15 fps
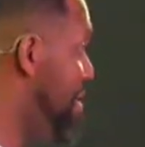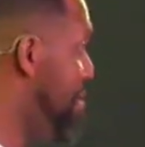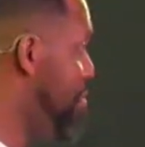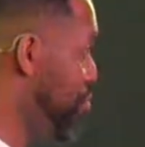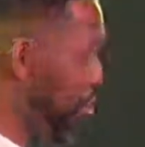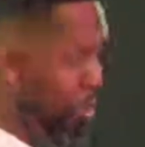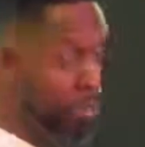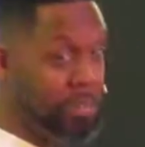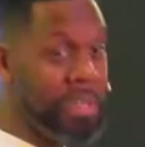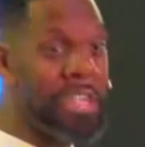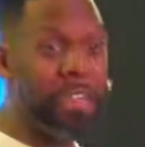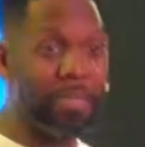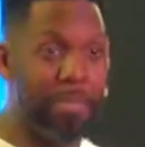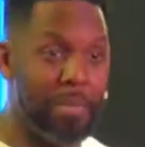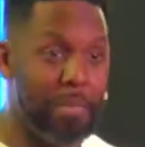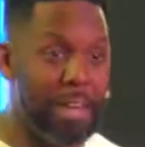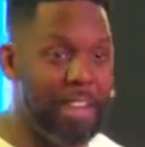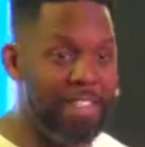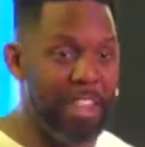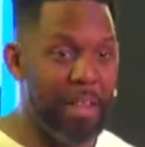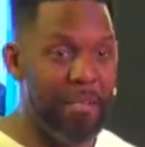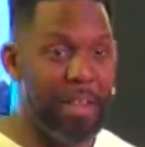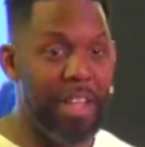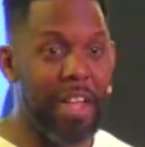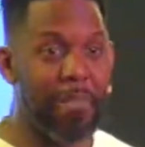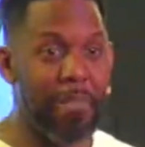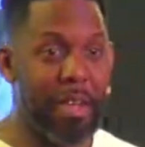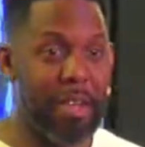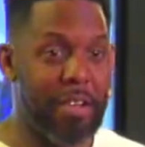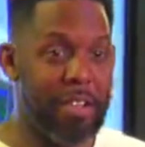grown men, by the time they got
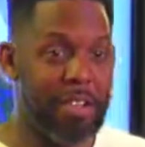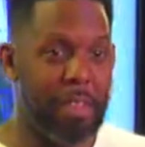married.